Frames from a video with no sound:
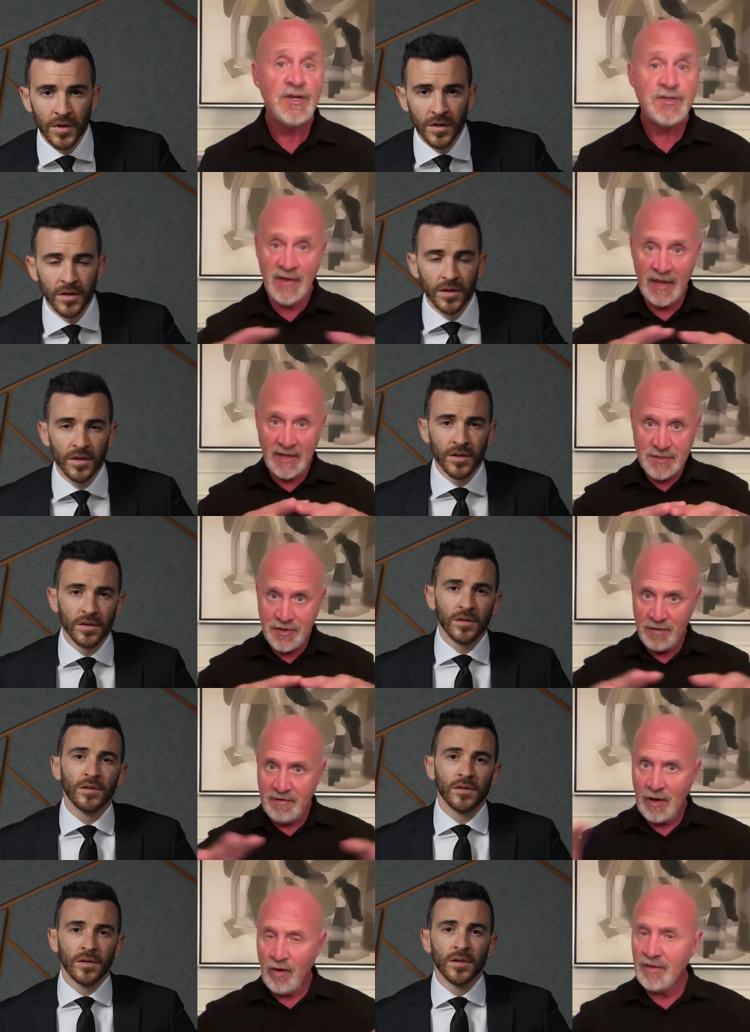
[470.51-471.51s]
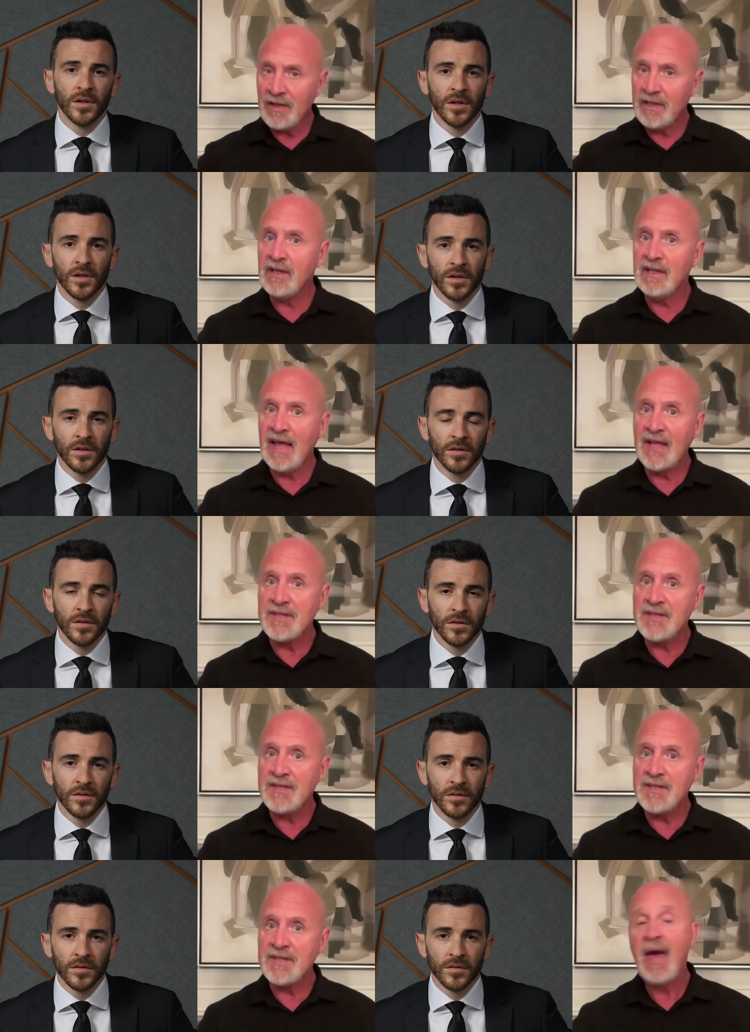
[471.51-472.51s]
Speaker 1: so they can survey all the legal
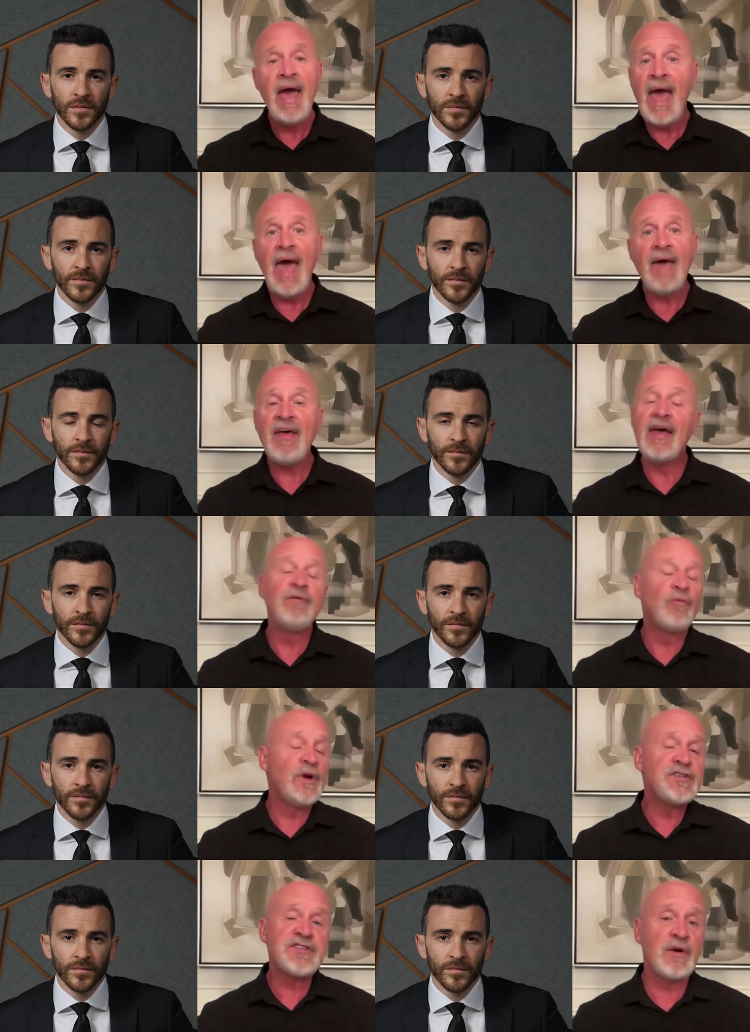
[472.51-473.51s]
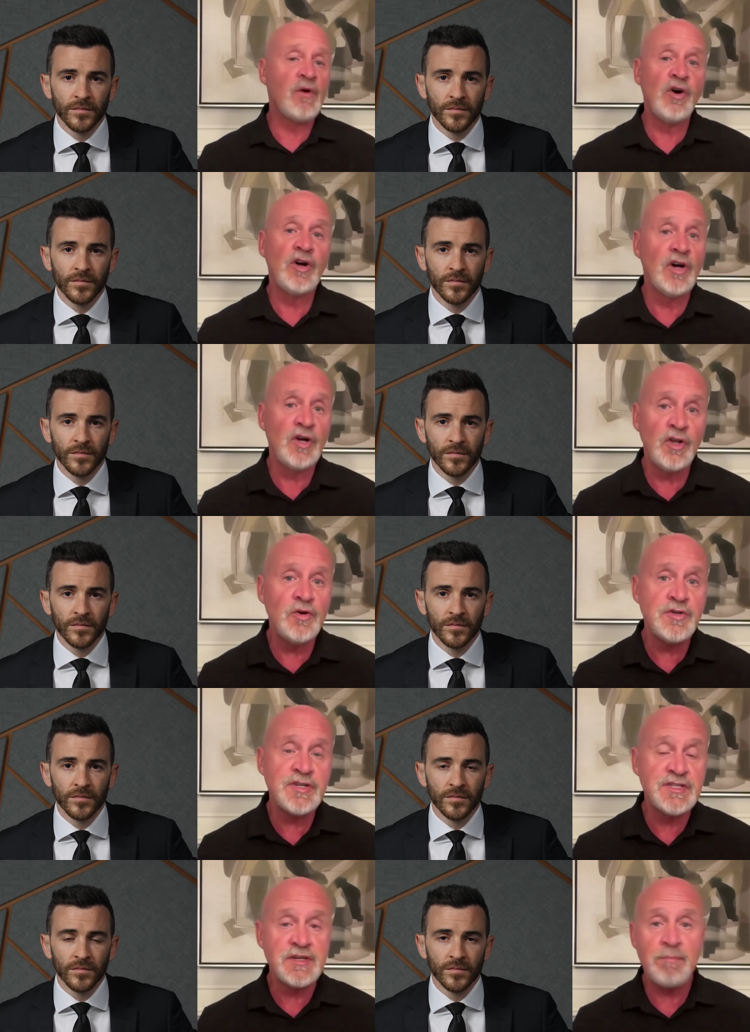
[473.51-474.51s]
landscape and then reach their own
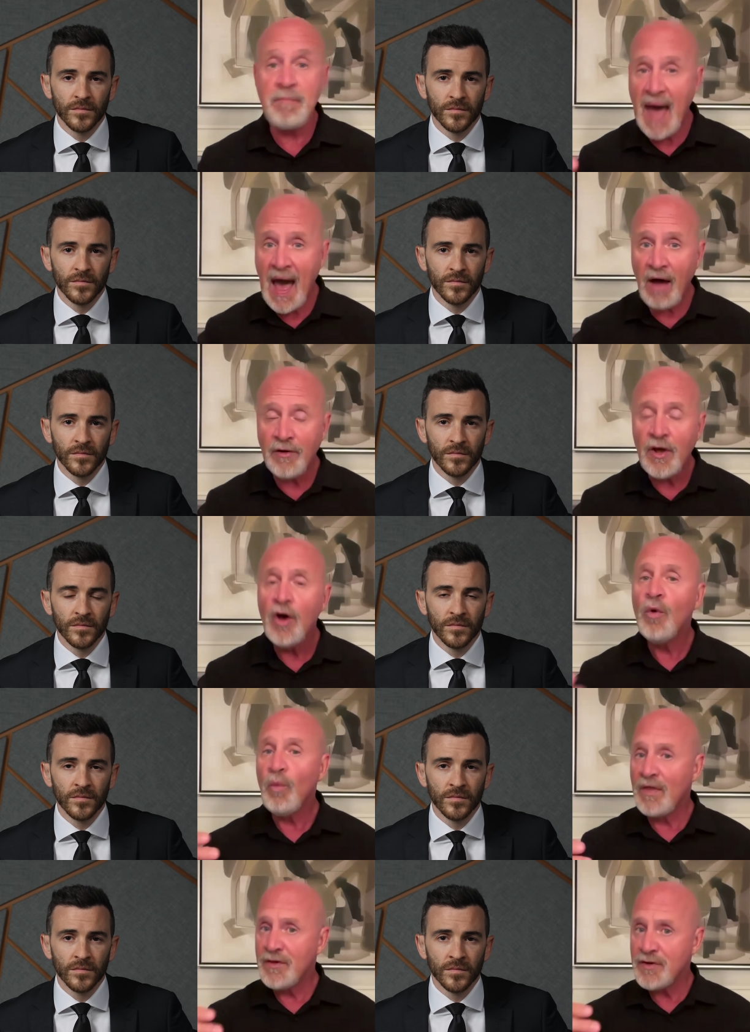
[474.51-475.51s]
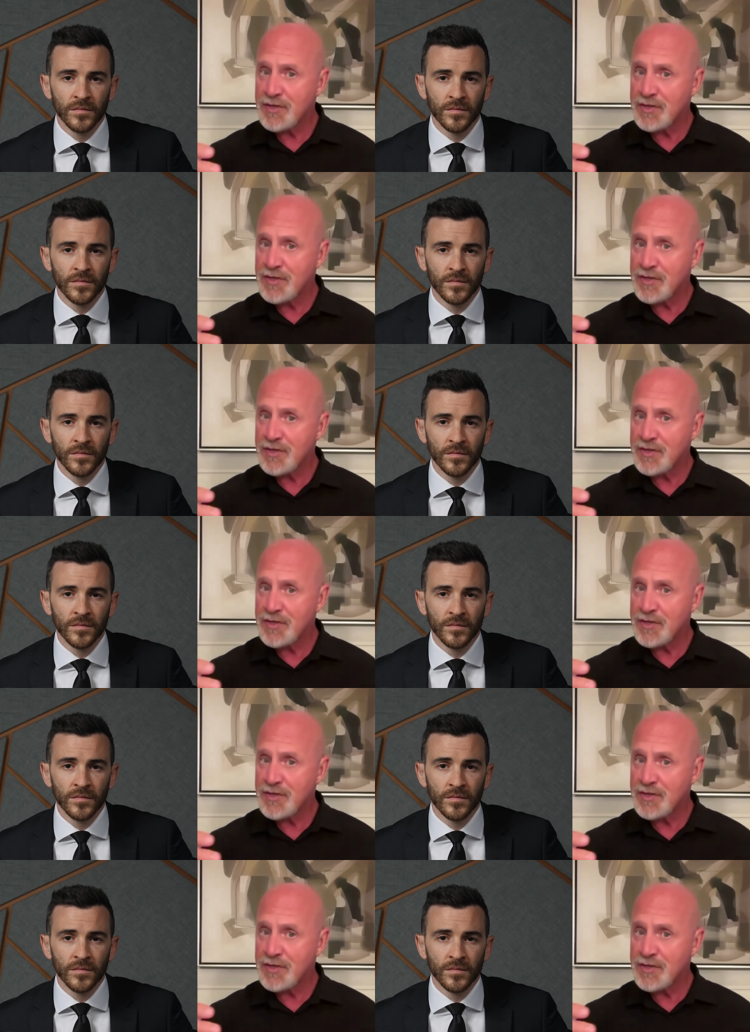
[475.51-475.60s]
conclusions about whether